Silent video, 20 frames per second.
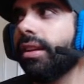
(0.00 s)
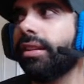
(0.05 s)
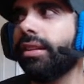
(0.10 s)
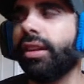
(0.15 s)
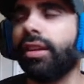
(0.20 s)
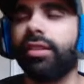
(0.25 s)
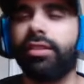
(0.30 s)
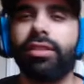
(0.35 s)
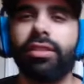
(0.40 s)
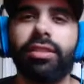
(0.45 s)

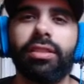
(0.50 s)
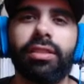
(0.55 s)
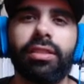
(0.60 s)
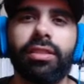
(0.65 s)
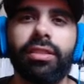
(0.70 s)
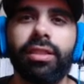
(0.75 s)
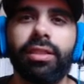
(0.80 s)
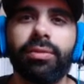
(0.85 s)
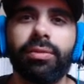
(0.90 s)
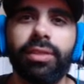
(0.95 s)

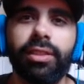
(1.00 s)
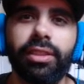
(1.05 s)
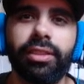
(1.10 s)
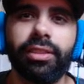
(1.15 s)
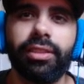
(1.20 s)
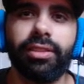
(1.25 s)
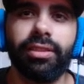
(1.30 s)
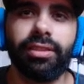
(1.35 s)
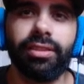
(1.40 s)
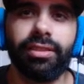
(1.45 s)
narcissistic
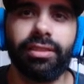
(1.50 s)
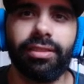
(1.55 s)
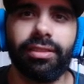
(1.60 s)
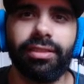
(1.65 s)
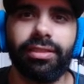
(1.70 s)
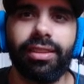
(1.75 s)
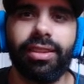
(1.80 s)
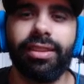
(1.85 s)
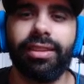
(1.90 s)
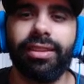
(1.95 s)
reasons
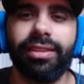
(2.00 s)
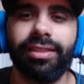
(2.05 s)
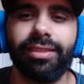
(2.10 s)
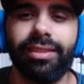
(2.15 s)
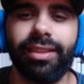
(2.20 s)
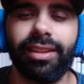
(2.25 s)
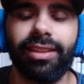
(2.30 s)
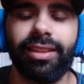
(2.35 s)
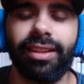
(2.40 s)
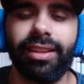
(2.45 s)
because
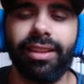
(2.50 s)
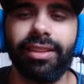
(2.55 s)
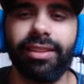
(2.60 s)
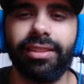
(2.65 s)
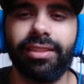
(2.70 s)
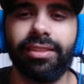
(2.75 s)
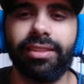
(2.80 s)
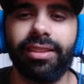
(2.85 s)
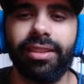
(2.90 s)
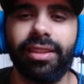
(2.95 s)
they think
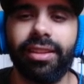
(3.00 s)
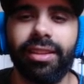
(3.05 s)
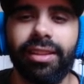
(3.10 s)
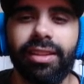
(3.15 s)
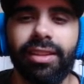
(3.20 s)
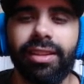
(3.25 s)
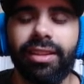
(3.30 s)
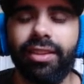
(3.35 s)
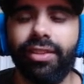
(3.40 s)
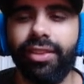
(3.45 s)
it's
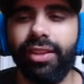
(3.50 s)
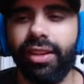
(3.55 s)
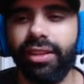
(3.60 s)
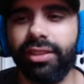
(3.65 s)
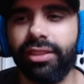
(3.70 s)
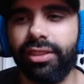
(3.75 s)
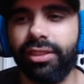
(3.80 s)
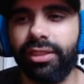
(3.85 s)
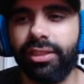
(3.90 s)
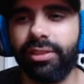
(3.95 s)
their
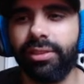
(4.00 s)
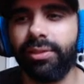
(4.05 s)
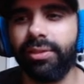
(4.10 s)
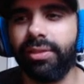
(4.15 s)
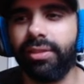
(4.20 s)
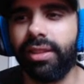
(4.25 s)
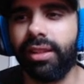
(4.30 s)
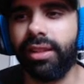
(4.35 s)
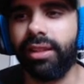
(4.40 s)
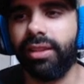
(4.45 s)
show
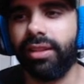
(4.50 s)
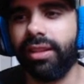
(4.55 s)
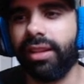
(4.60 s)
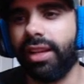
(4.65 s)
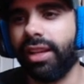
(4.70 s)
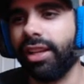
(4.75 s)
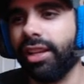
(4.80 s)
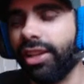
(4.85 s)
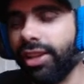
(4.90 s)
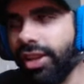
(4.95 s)
and they're
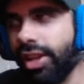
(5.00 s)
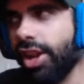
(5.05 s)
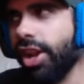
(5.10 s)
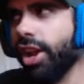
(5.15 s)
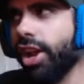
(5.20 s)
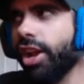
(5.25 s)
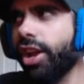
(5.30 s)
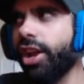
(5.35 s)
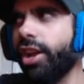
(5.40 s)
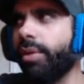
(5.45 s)
like,
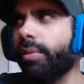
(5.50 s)
yeah,